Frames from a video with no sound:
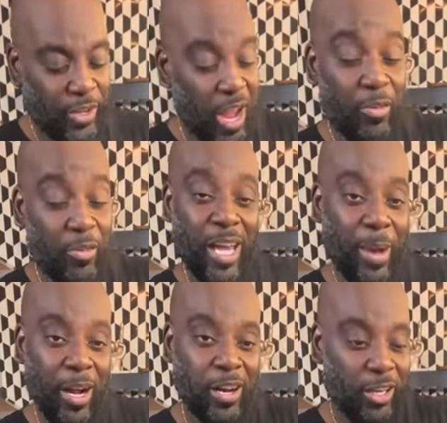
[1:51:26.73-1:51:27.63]
Every time
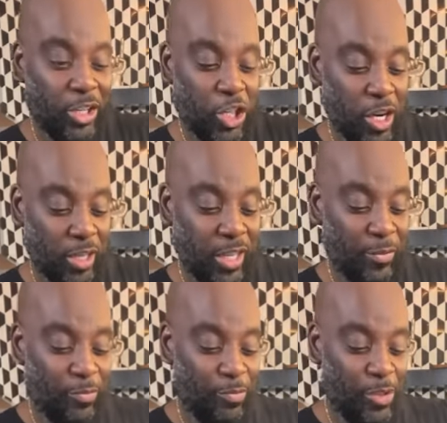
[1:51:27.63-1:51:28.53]
I cut a chunk, it
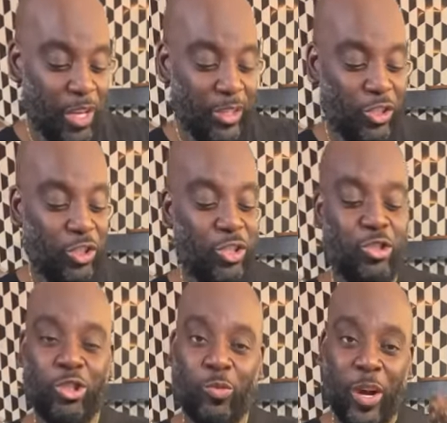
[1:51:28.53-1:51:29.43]
it
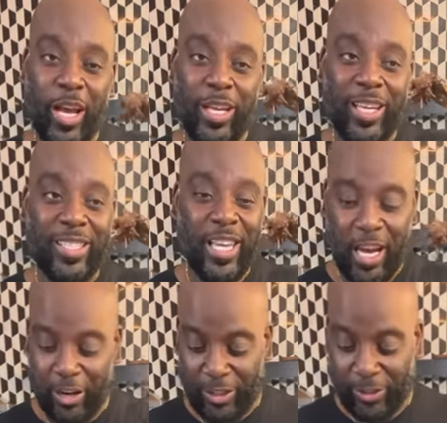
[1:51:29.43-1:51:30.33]
shreds, it
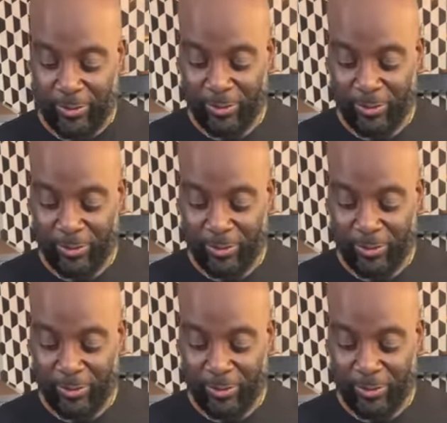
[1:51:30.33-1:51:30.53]
tears.